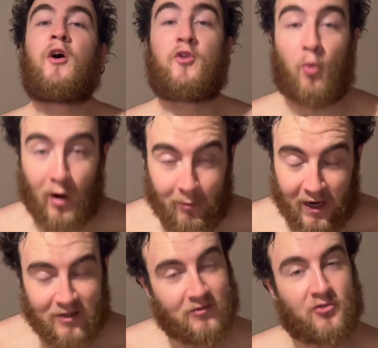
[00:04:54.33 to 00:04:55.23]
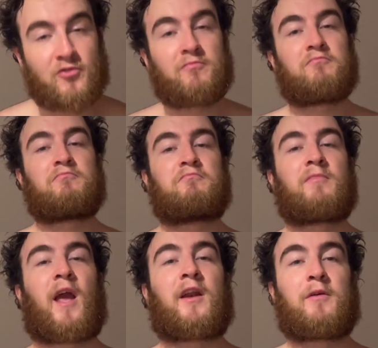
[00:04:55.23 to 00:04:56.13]
20 pounds.
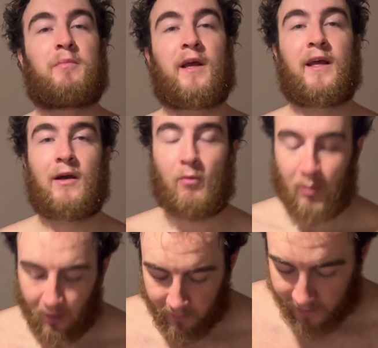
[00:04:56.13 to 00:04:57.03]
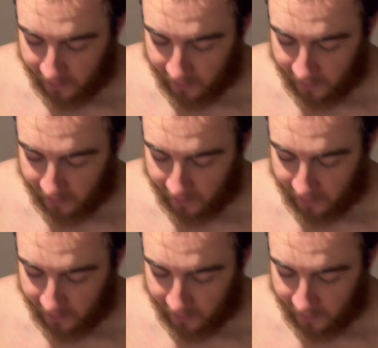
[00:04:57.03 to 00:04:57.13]
Can't complain. And we're probably going to